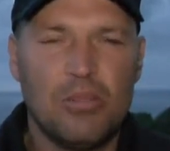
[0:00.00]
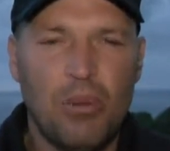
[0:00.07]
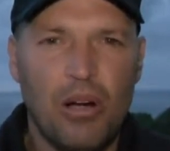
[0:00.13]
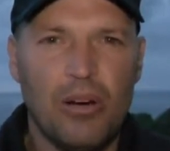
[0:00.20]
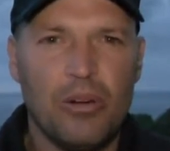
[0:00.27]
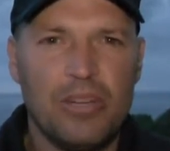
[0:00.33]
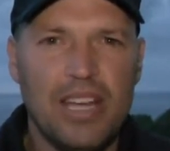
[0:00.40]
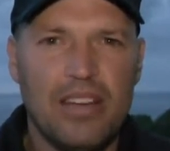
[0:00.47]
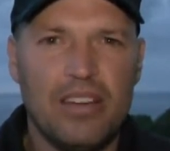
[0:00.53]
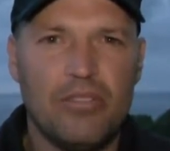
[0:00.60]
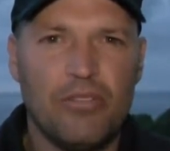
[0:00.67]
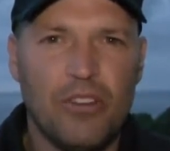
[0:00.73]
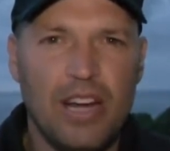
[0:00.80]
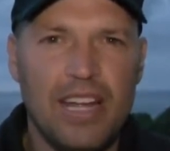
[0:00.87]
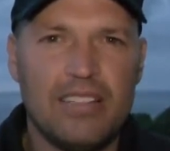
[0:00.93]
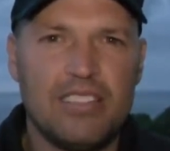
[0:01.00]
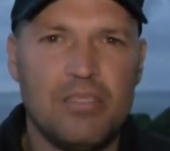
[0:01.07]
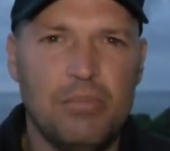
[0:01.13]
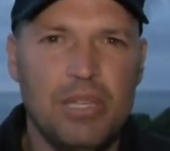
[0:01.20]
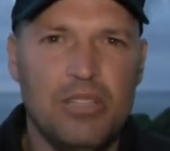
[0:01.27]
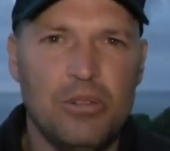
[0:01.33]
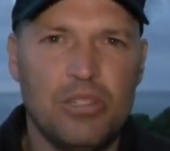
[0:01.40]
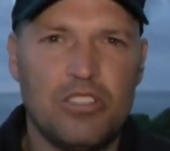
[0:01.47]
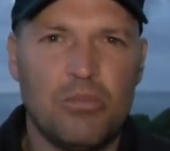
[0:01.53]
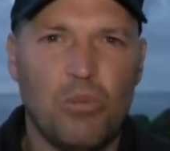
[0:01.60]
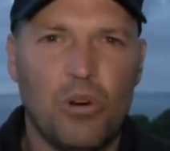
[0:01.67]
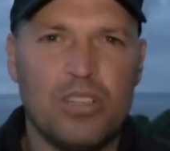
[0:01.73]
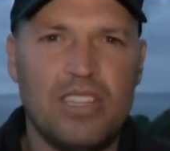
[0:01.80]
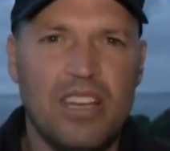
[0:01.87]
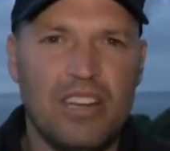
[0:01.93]
tomorrow down in France, and be doing
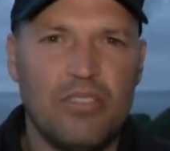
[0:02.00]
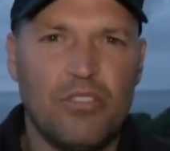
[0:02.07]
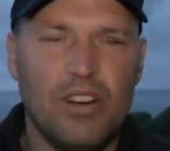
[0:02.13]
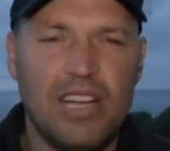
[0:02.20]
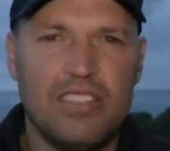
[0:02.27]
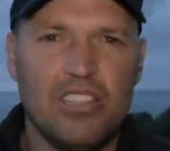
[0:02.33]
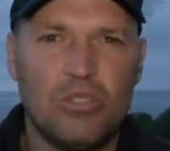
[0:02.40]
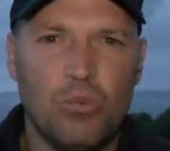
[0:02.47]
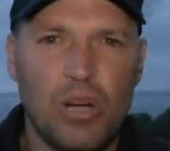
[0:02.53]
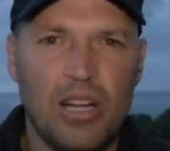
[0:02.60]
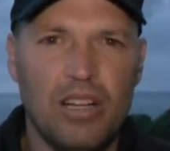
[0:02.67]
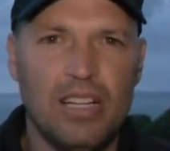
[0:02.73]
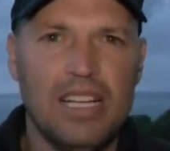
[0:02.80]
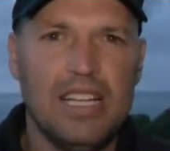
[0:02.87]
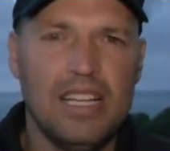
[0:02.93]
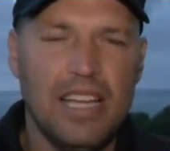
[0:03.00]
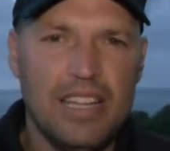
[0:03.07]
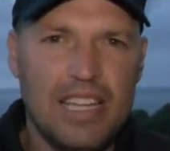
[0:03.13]
some work down in France as well,